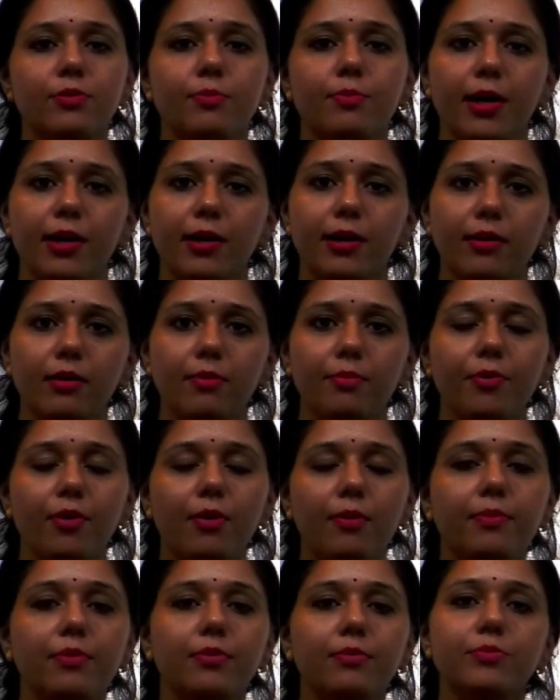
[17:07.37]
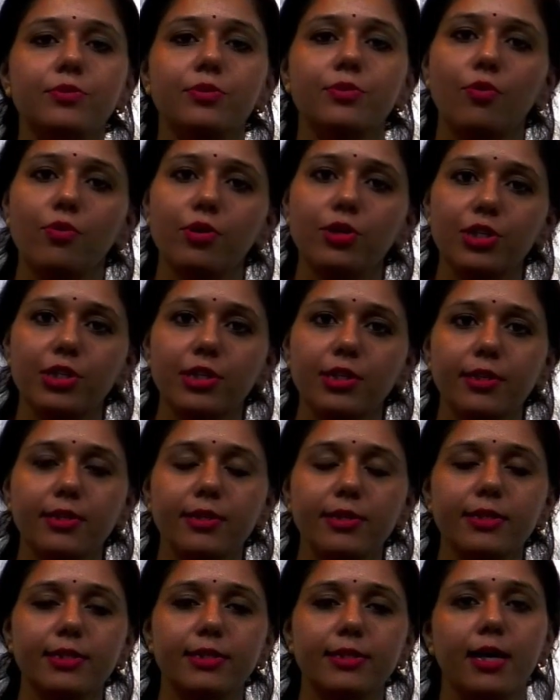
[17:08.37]
numerical problems,
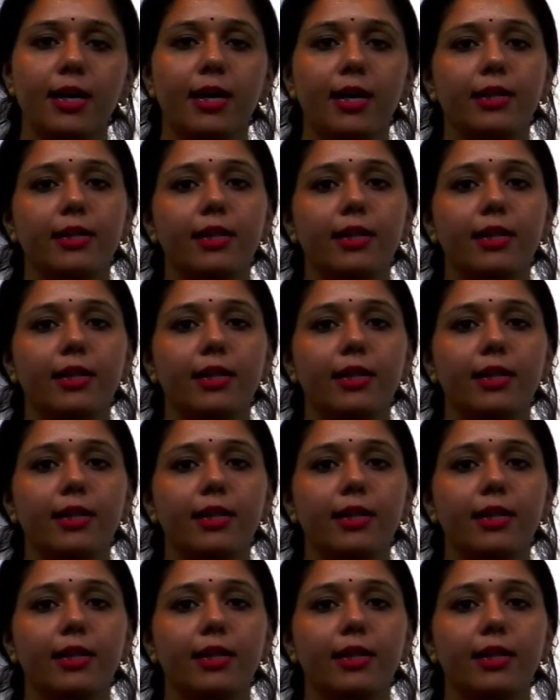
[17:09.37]
questions,